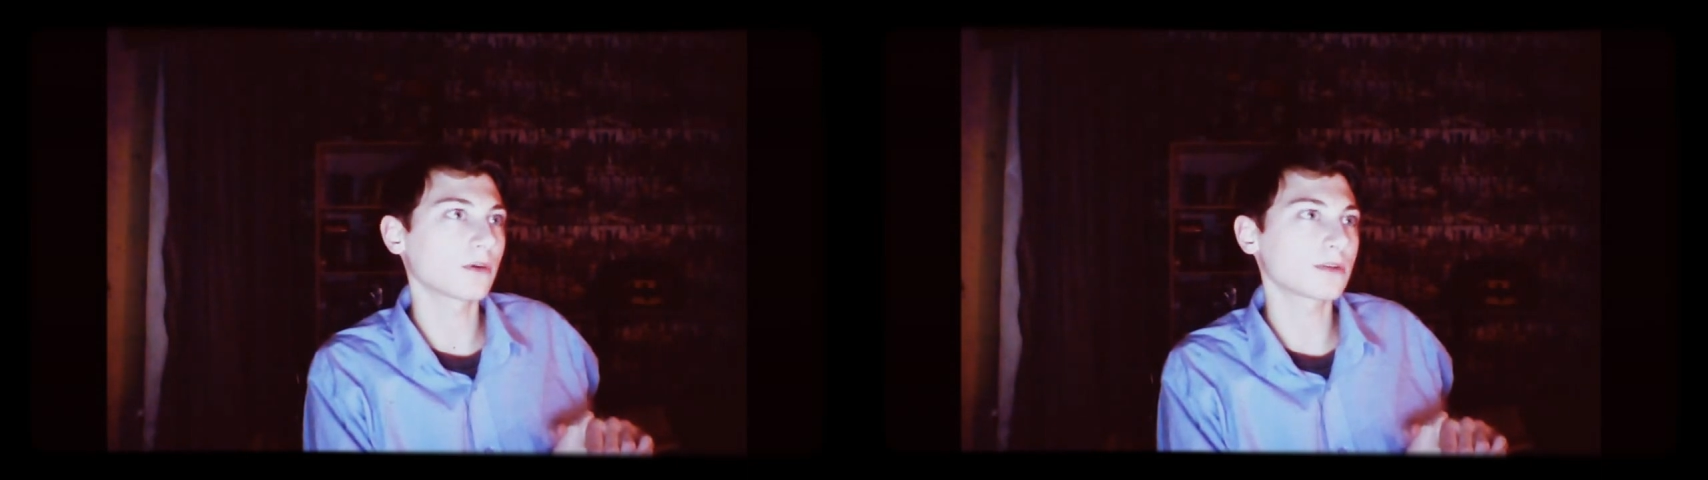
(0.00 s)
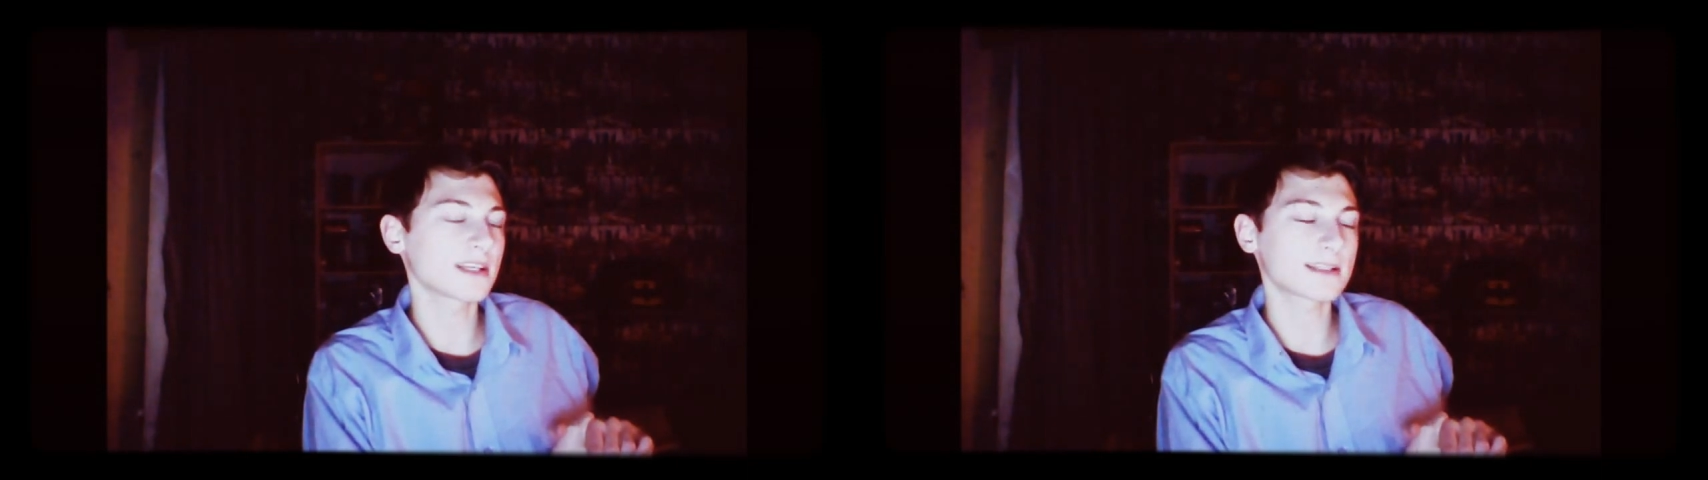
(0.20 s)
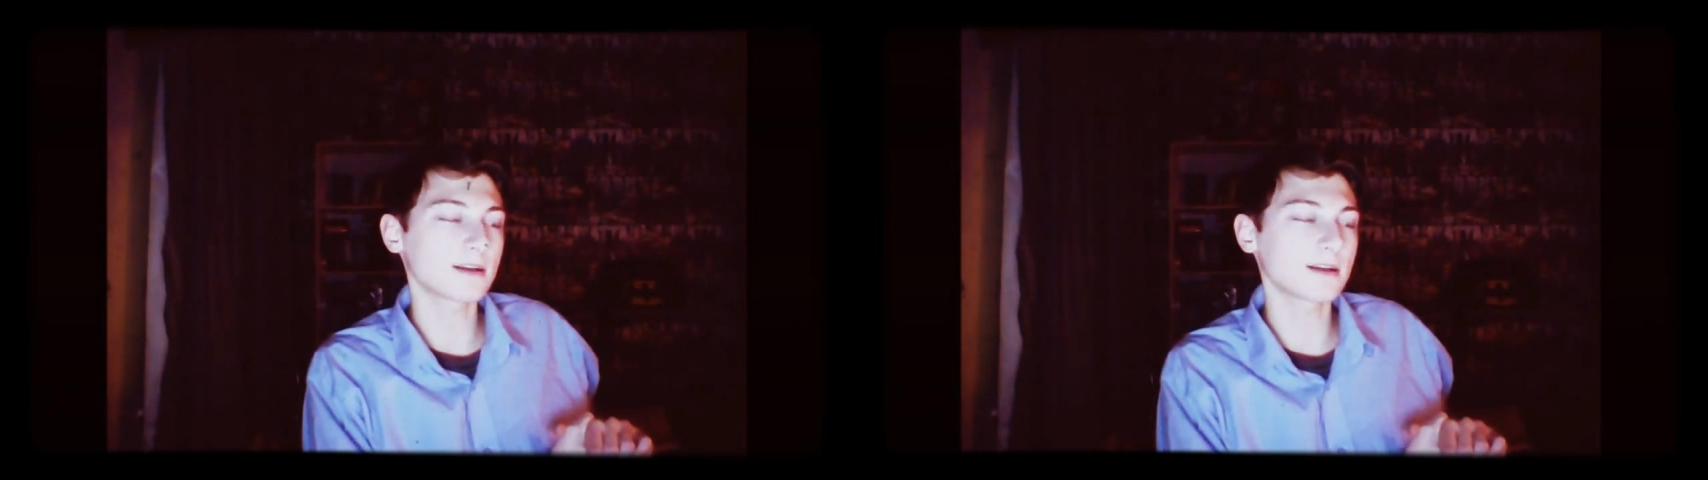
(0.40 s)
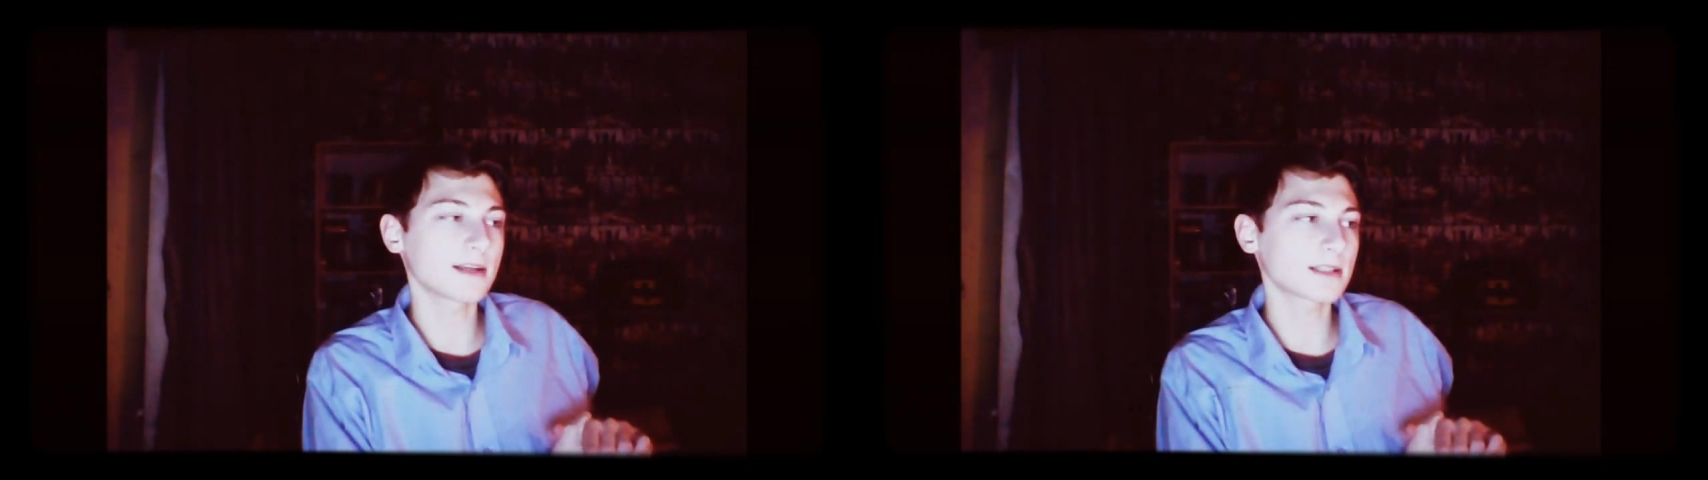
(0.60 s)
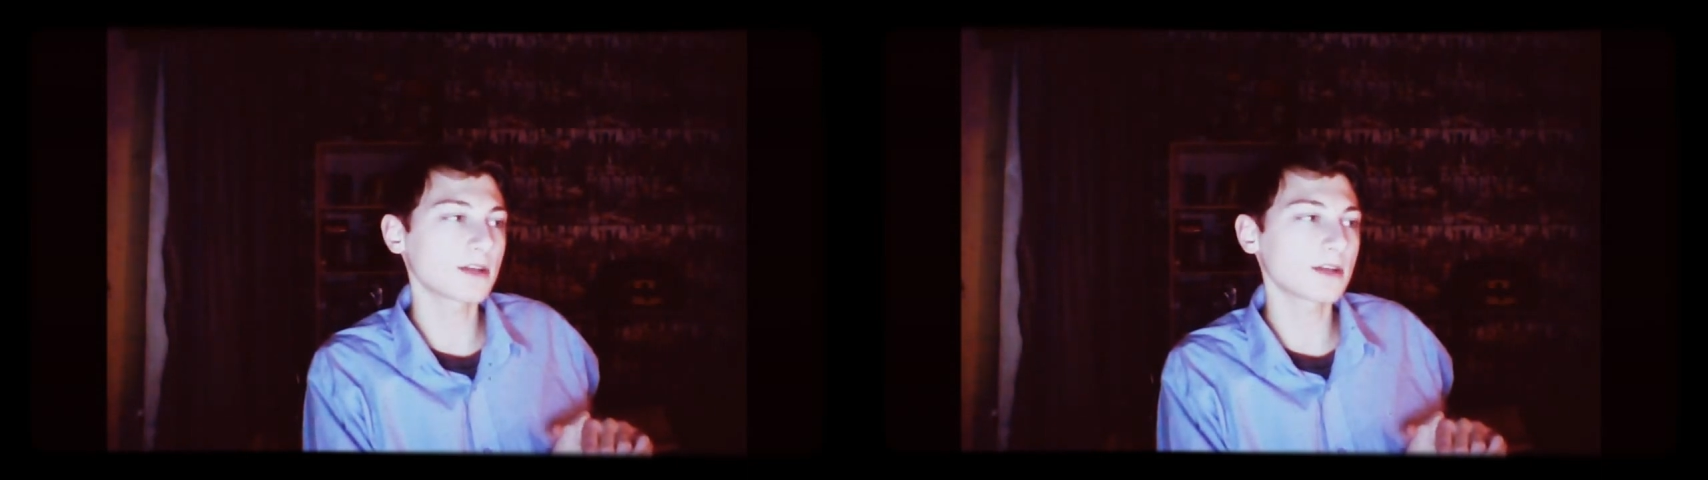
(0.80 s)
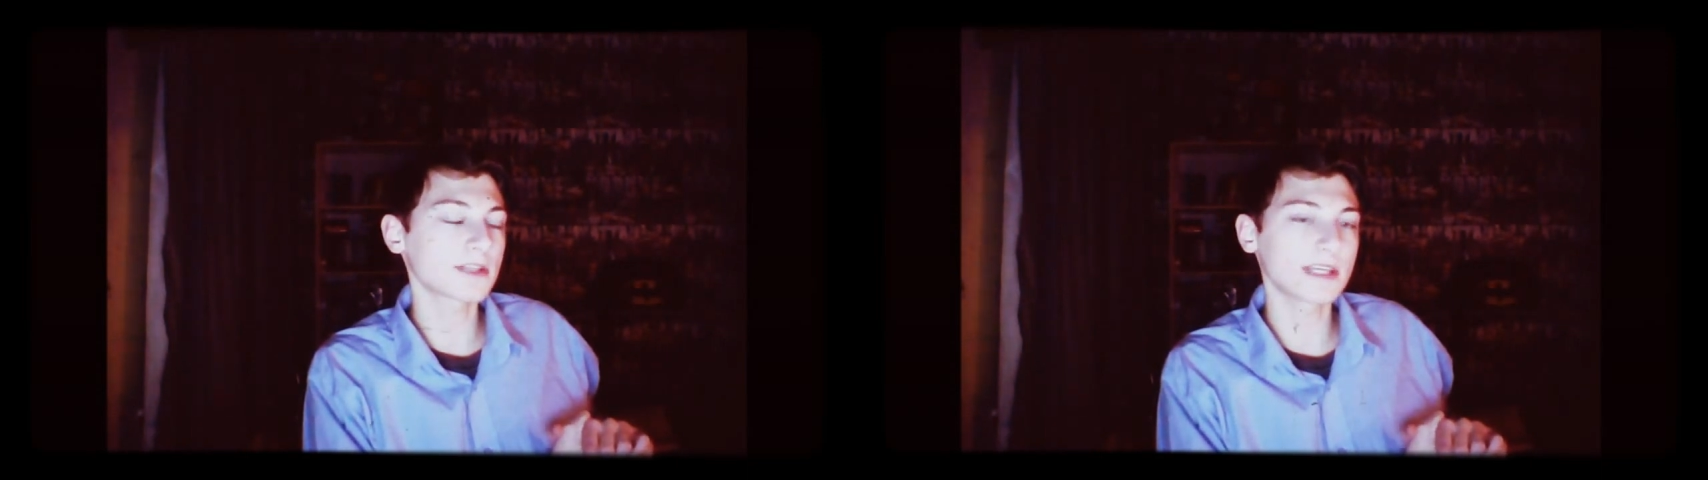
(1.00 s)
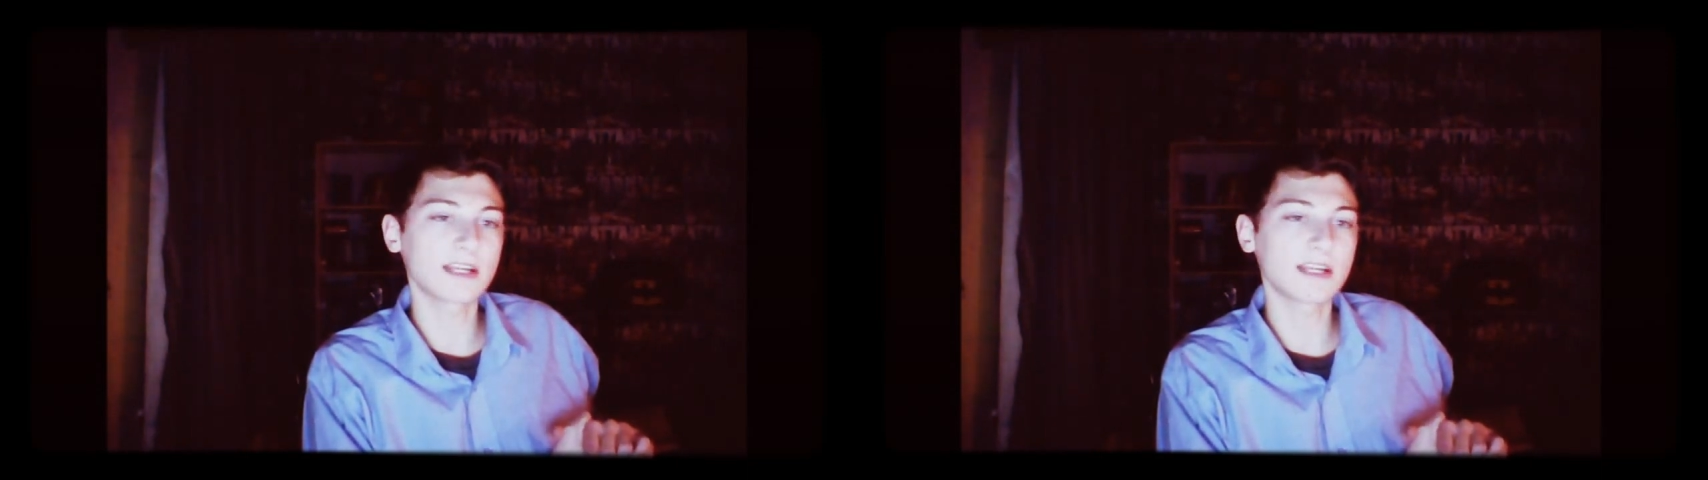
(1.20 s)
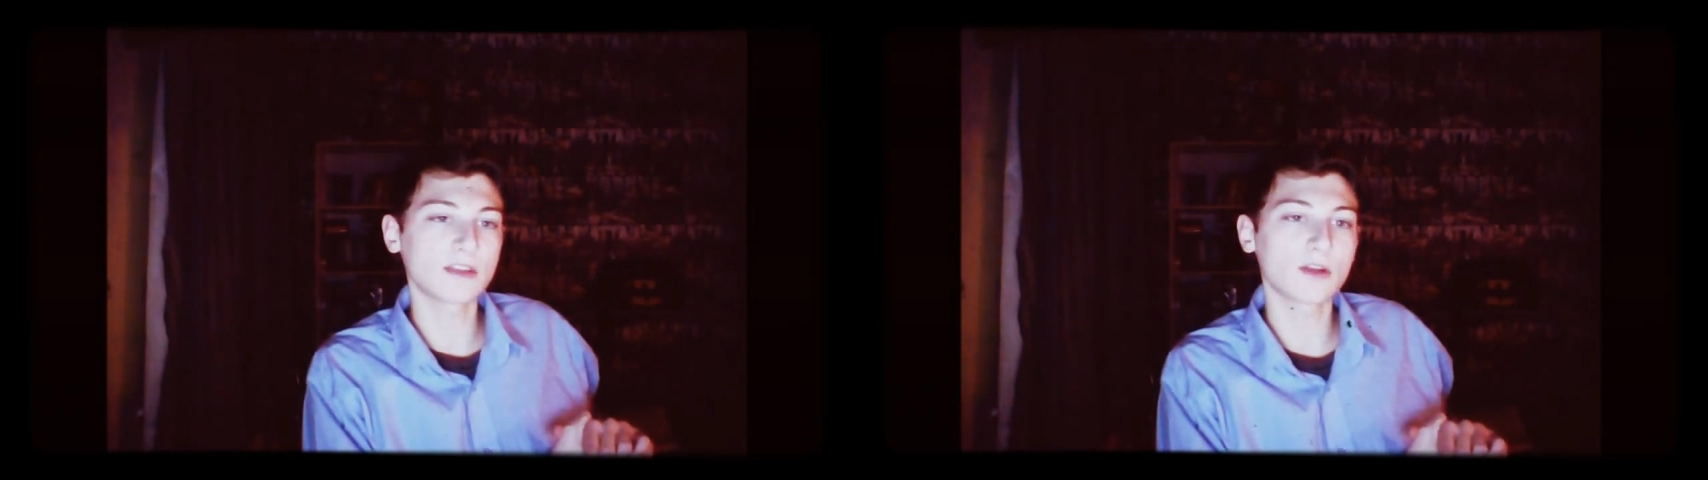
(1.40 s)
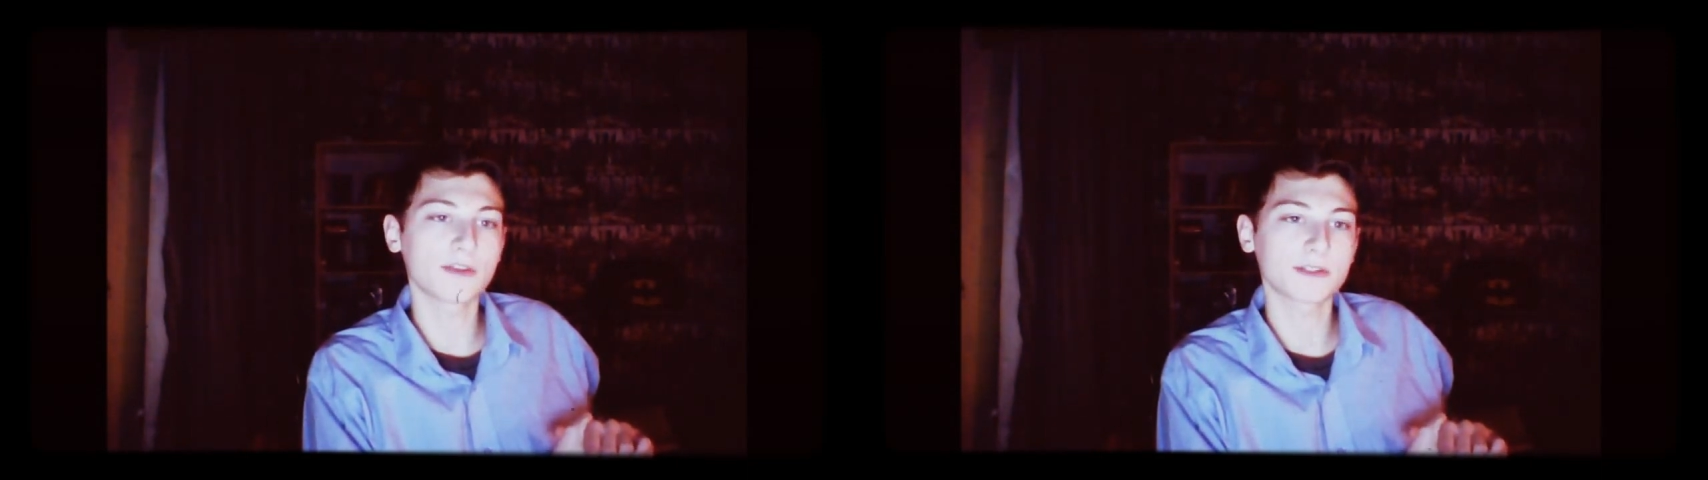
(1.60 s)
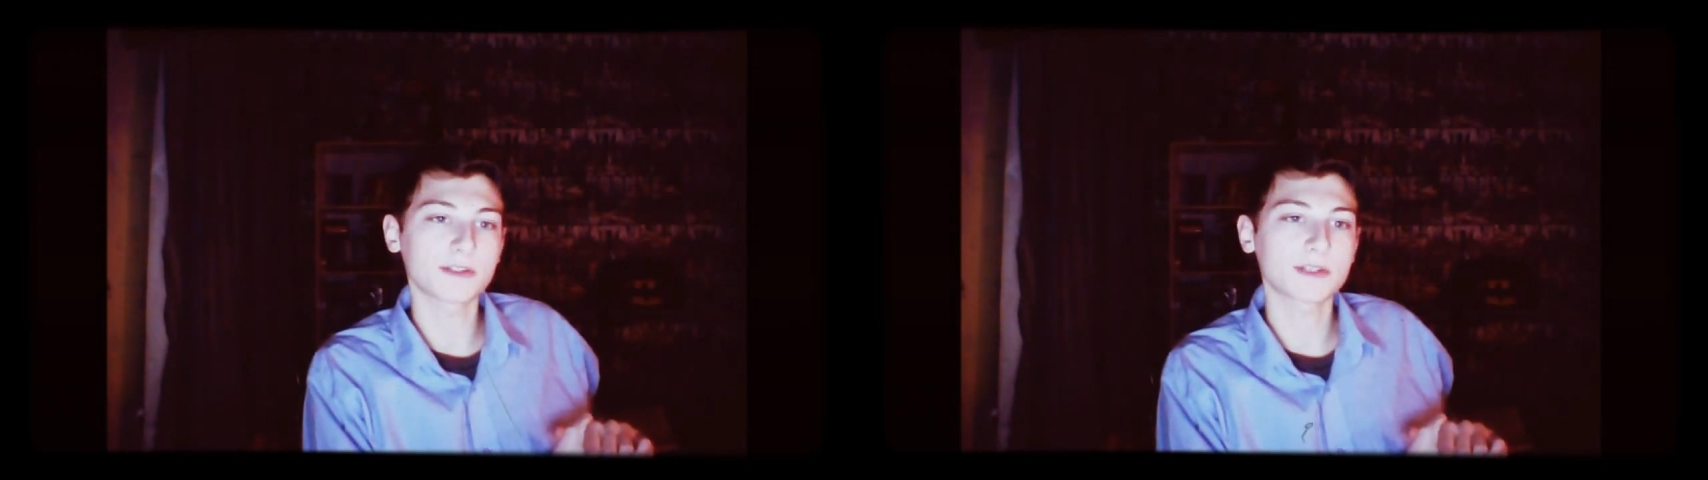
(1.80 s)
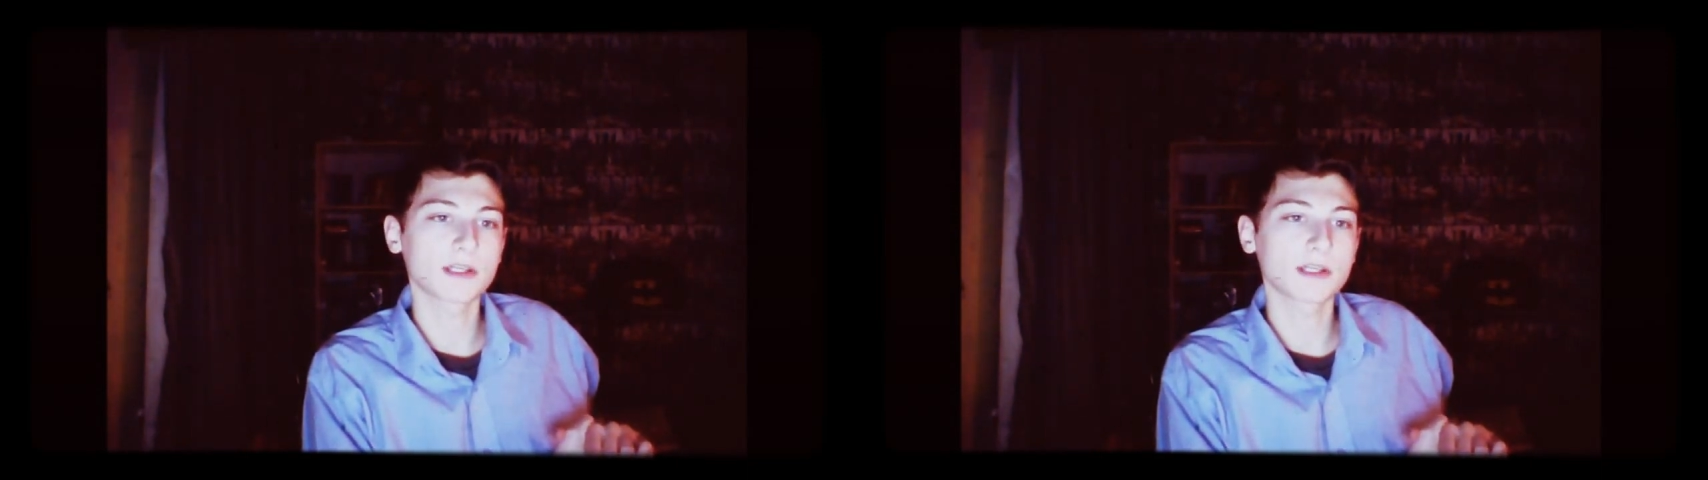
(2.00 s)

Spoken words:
It's like the scene in The Others.